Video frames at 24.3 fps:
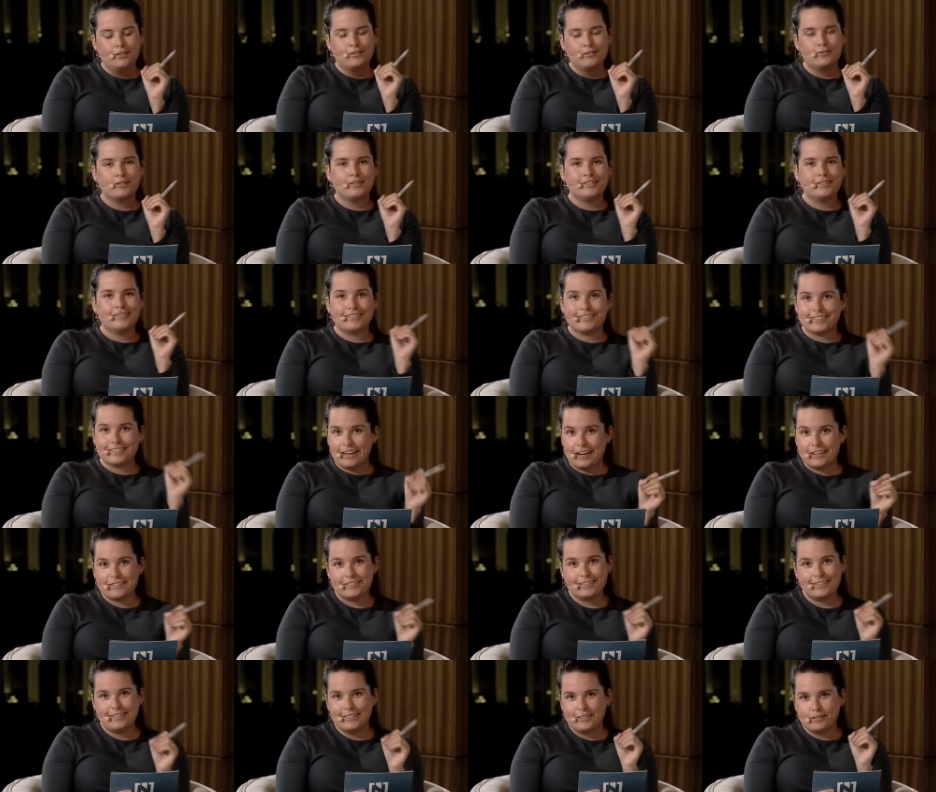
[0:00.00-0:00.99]
So to
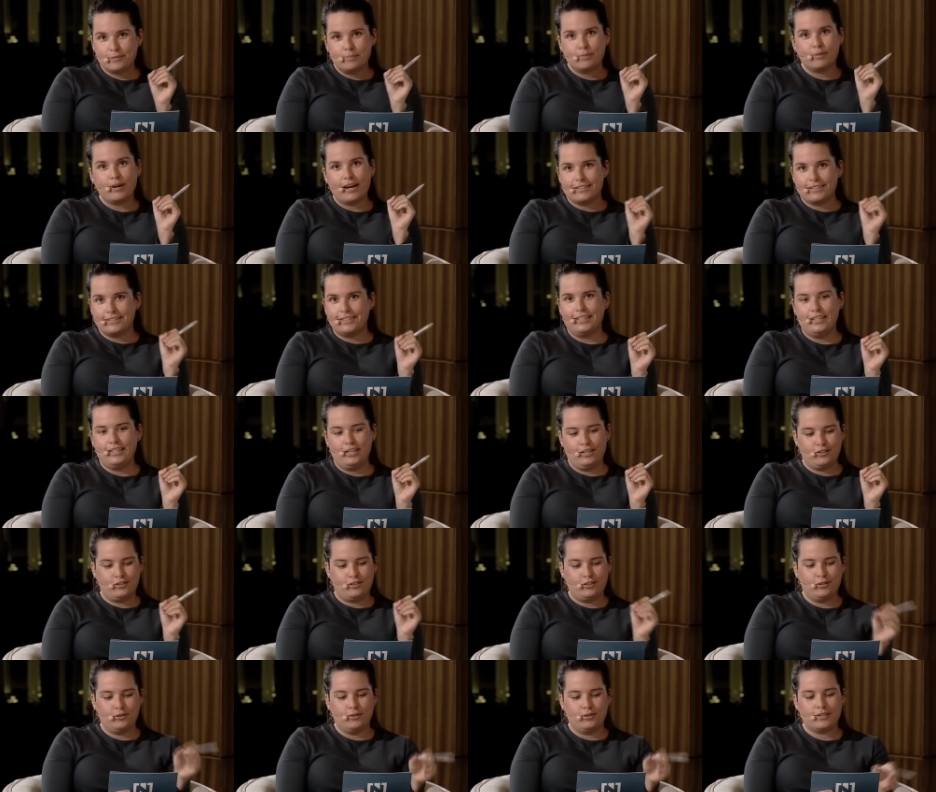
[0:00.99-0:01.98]
discuss these pressing
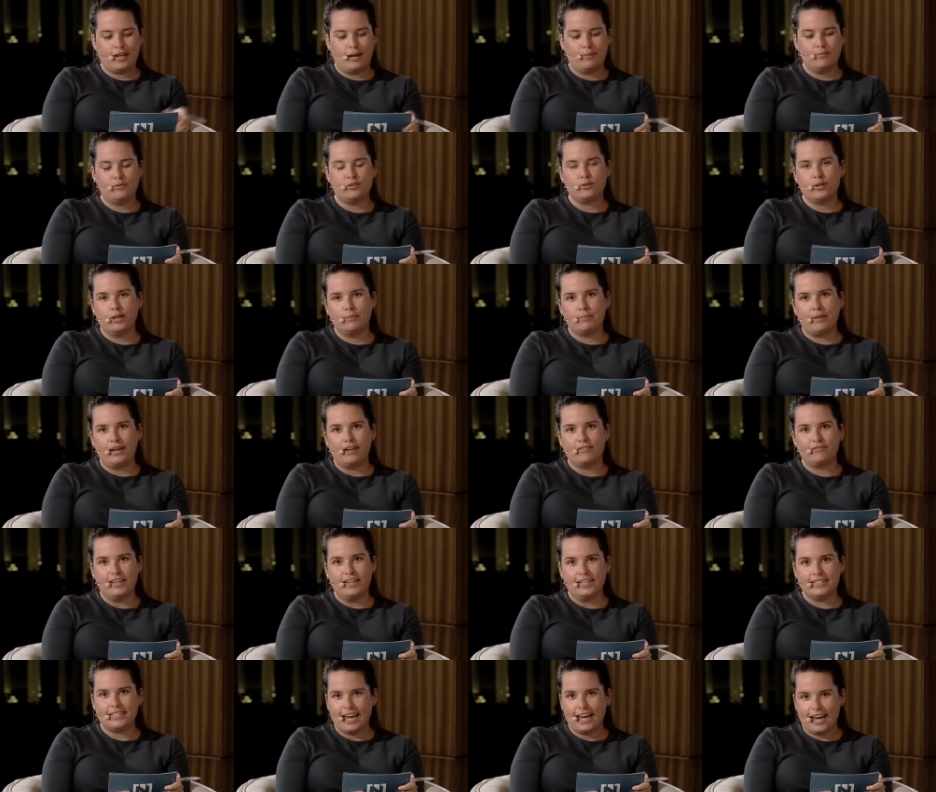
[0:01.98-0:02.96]
issues, I'm joined by a
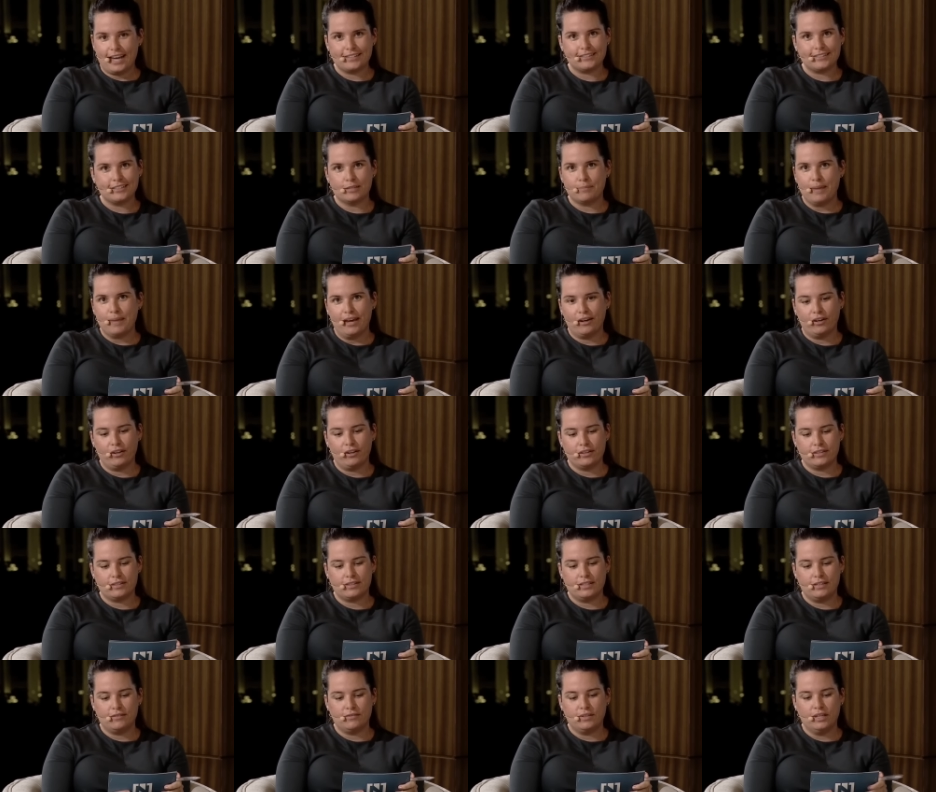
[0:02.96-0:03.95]
fantastic panel
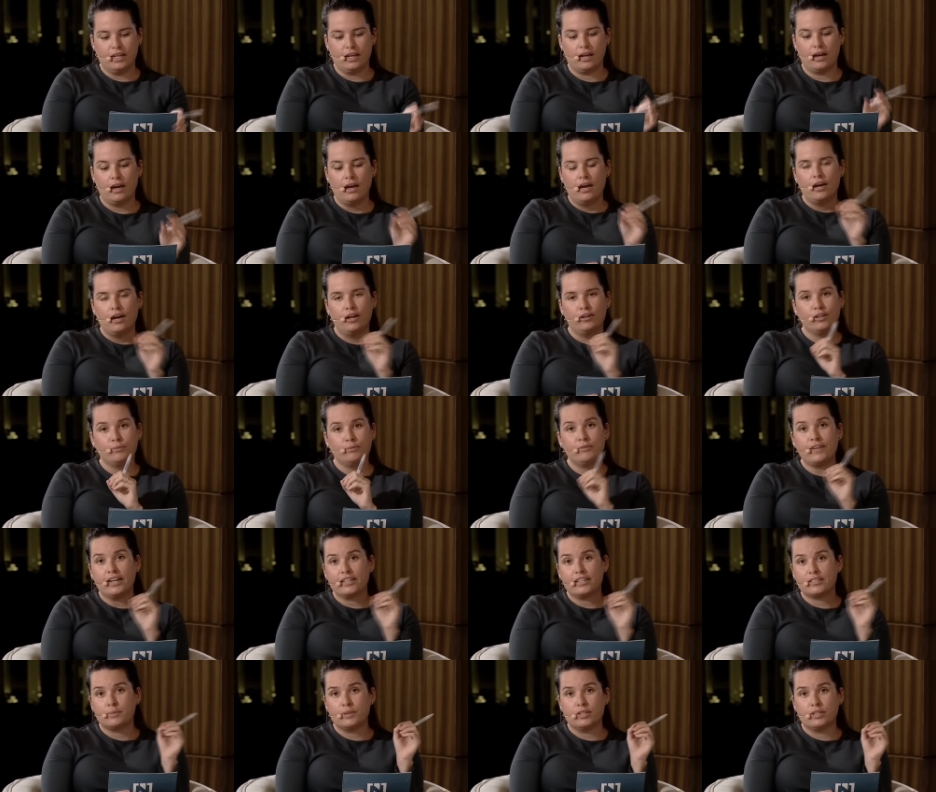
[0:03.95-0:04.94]
this evening, a group of
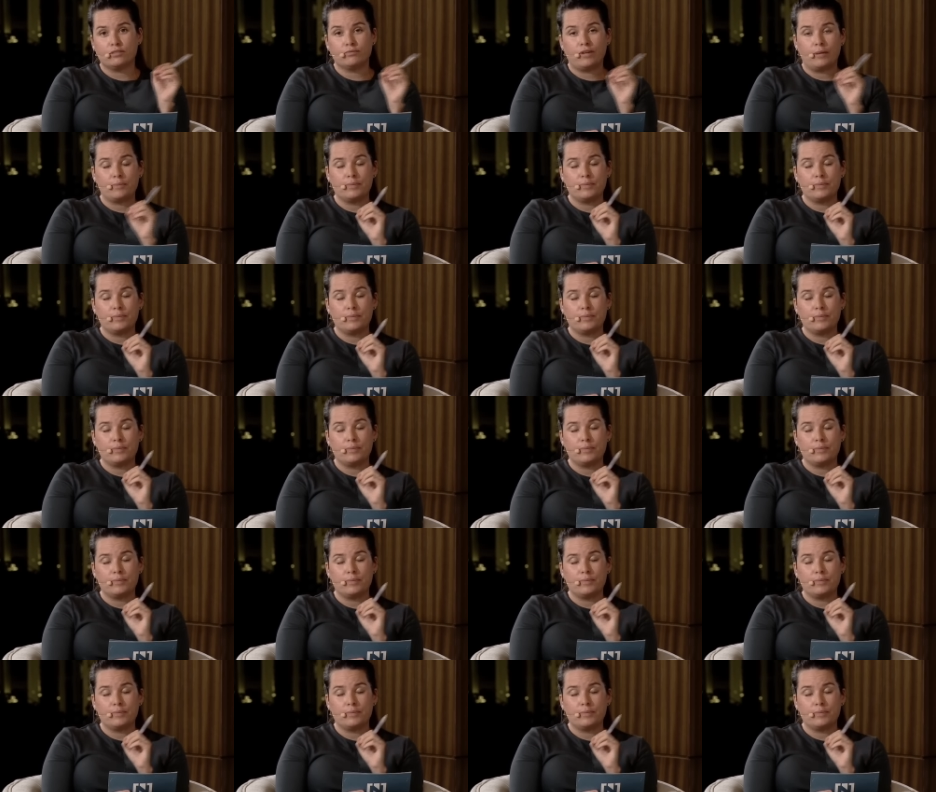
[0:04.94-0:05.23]
experts